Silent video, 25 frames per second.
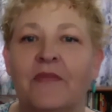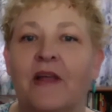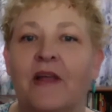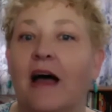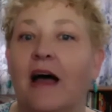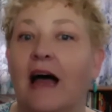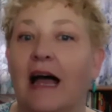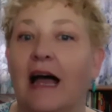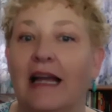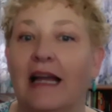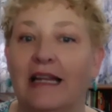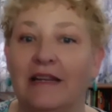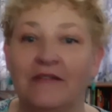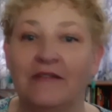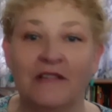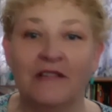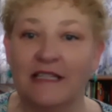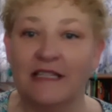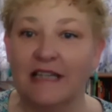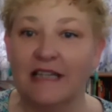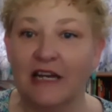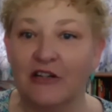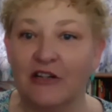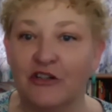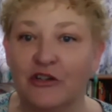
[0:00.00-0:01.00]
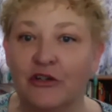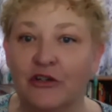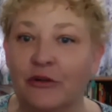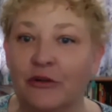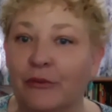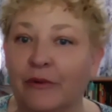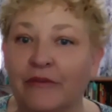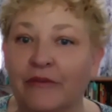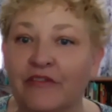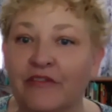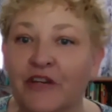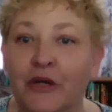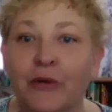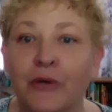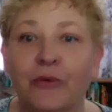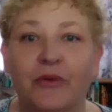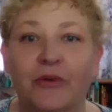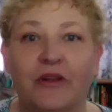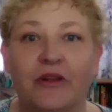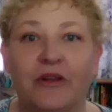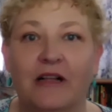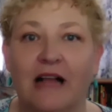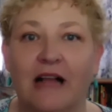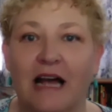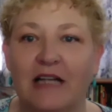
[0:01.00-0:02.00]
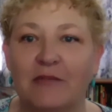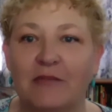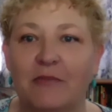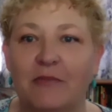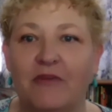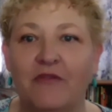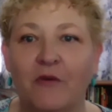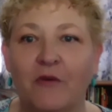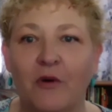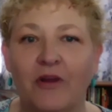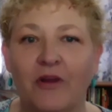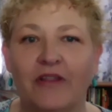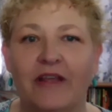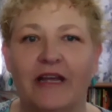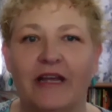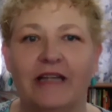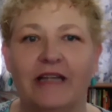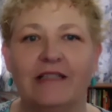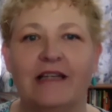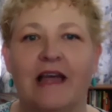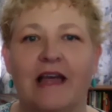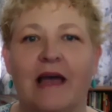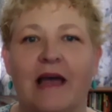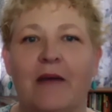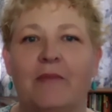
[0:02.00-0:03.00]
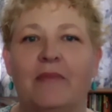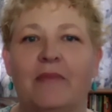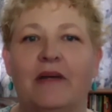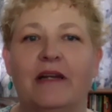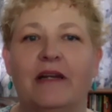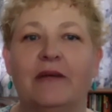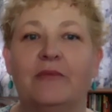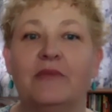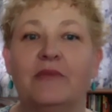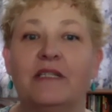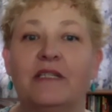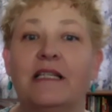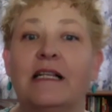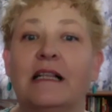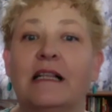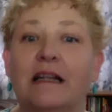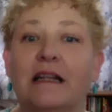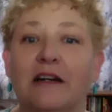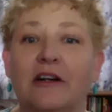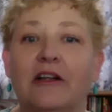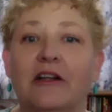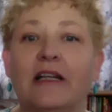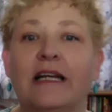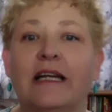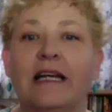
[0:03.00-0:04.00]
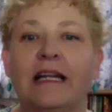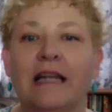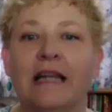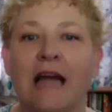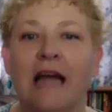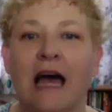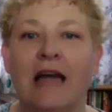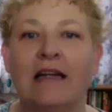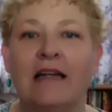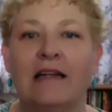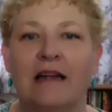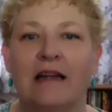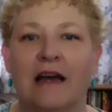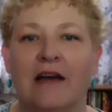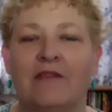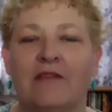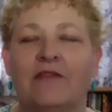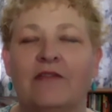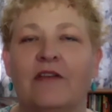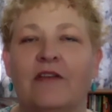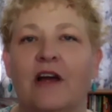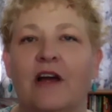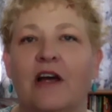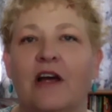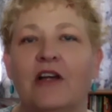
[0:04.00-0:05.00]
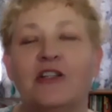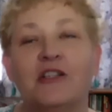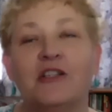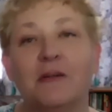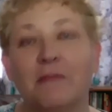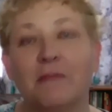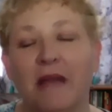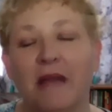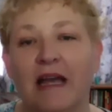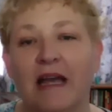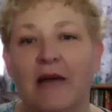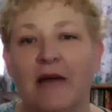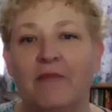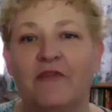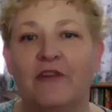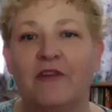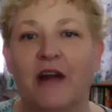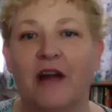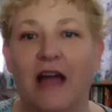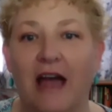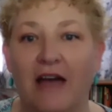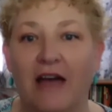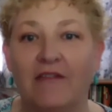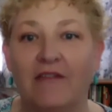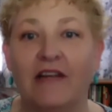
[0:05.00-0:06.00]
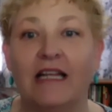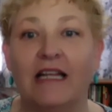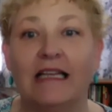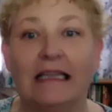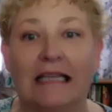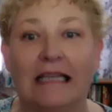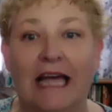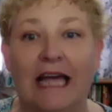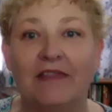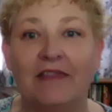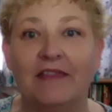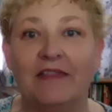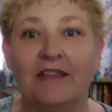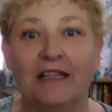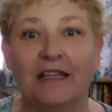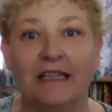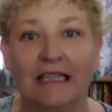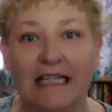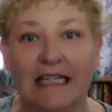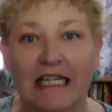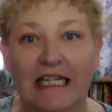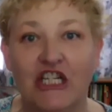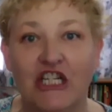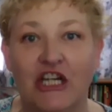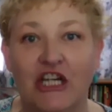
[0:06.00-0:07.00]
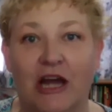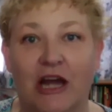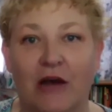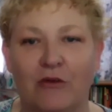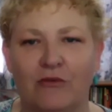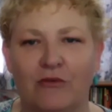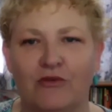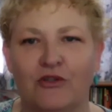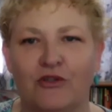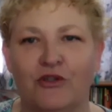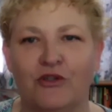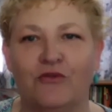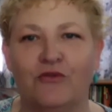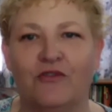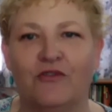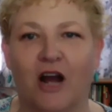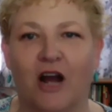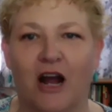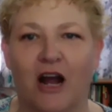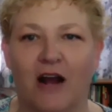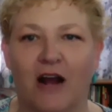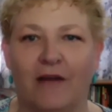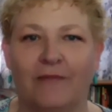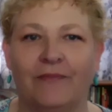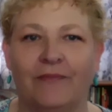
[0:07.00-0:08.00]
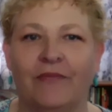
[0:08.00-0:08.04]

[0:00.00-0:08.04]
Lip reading: I'd even scheduled a review of the class before the exam, but it was clearly not enough to make up for having let the leash out too far.